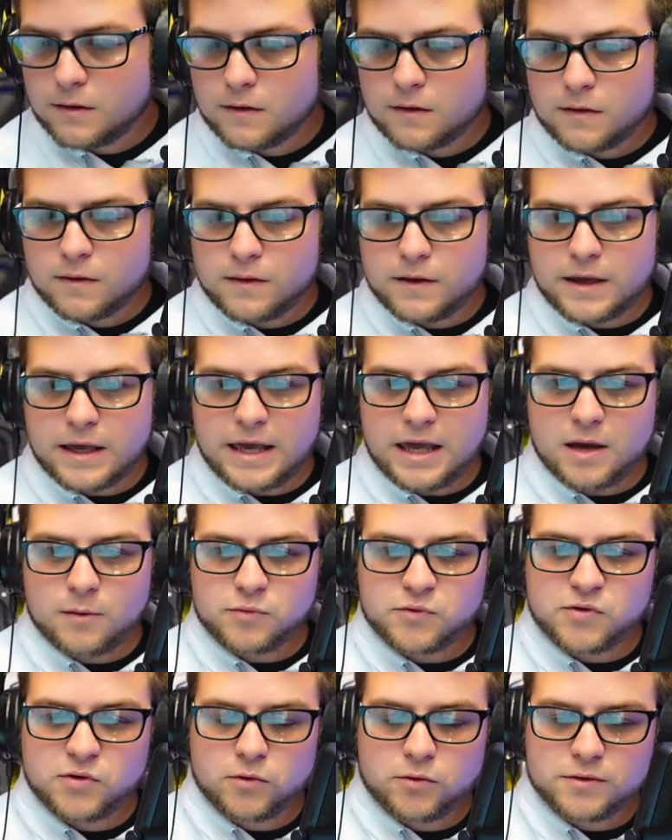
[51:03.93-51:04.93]
The AMP
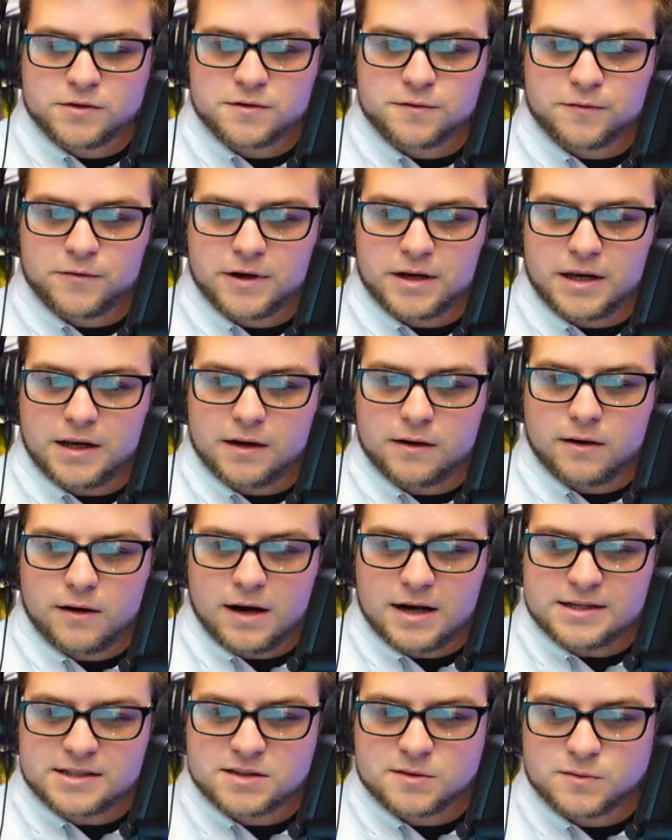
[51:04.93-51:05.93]
tool is freaking
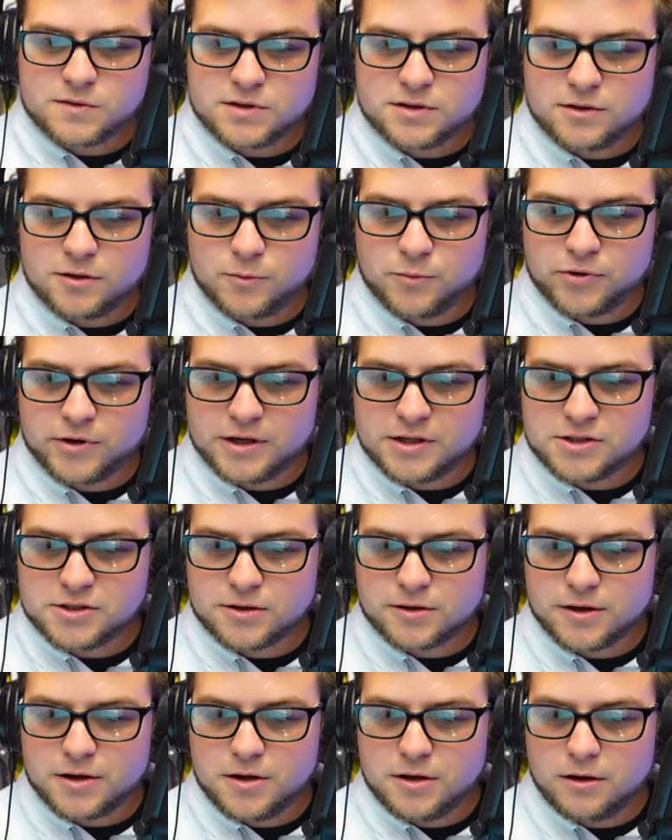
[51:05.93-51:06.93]
awesome too. Pretty
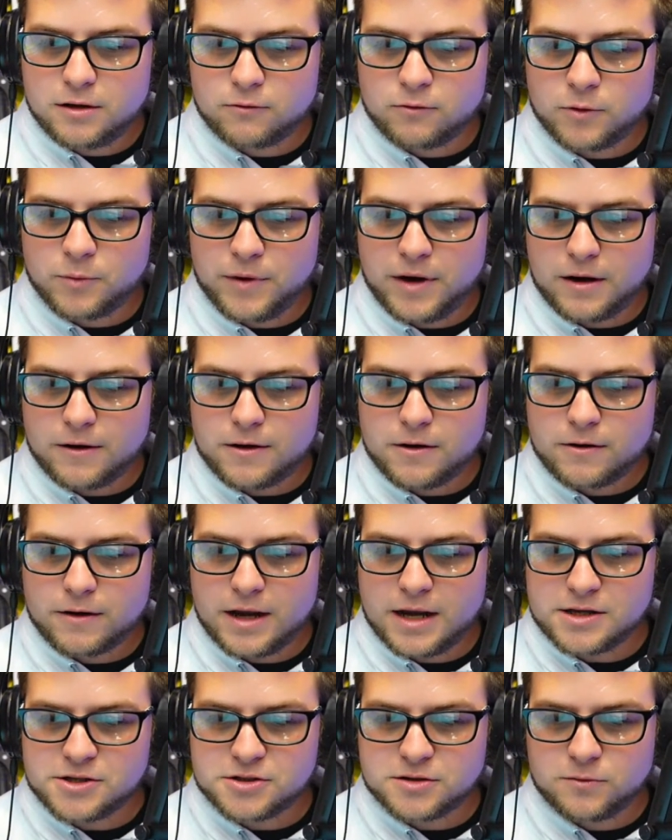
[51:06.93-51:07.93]
sure you can repair your
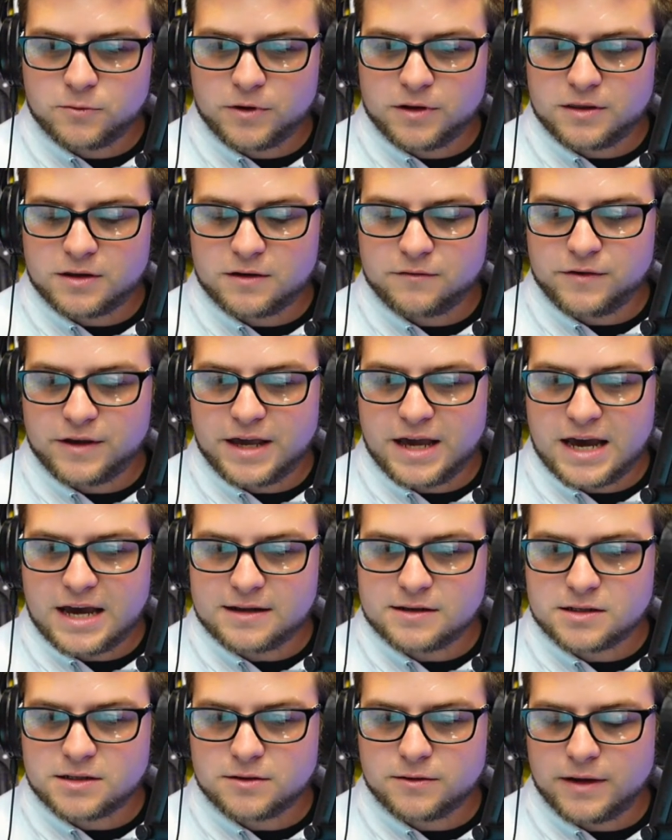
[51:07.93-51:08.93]
engine with it if you
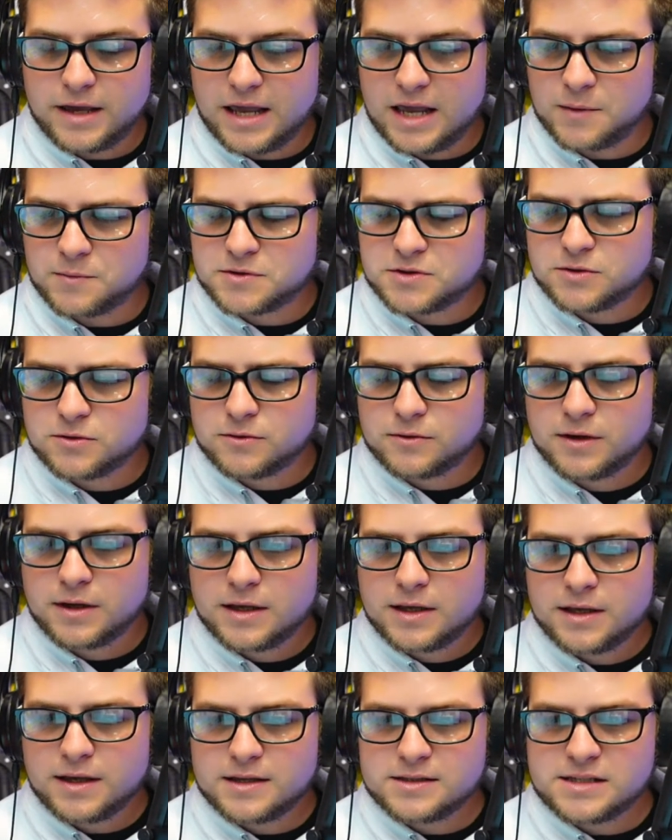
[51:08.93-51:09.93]
had to. AMP tool
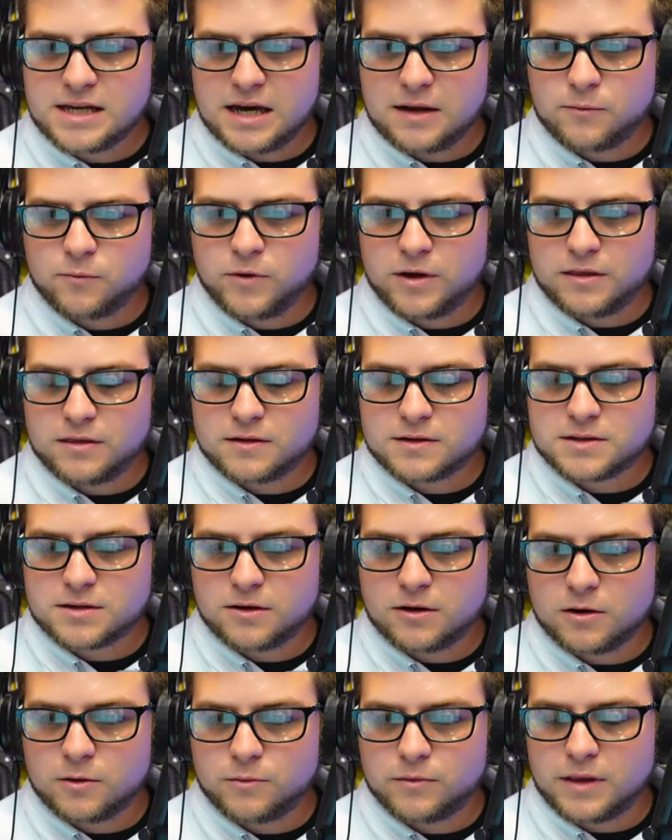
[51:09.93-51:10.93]
is that with the
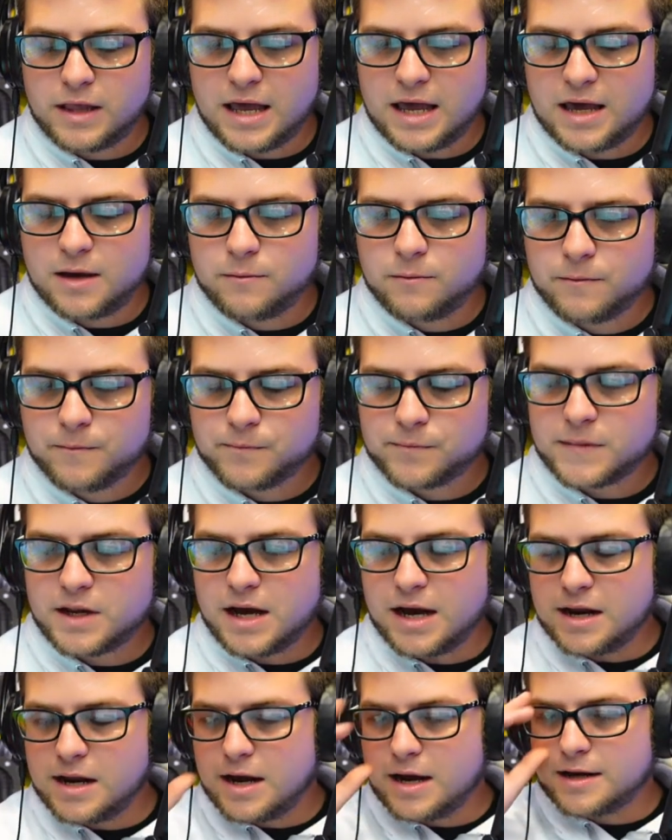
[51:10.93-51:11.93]
term lab?
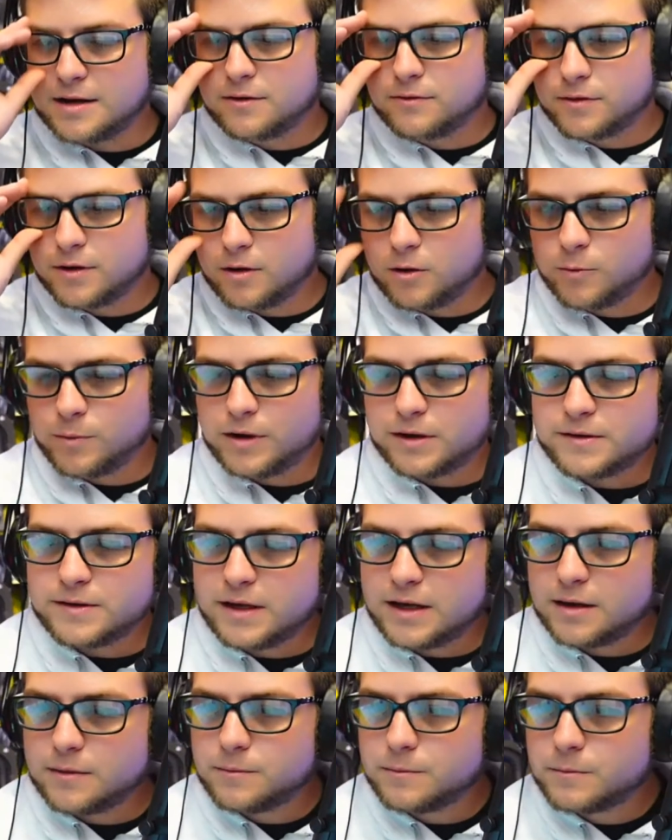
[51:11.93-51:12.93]
I I don't know about that.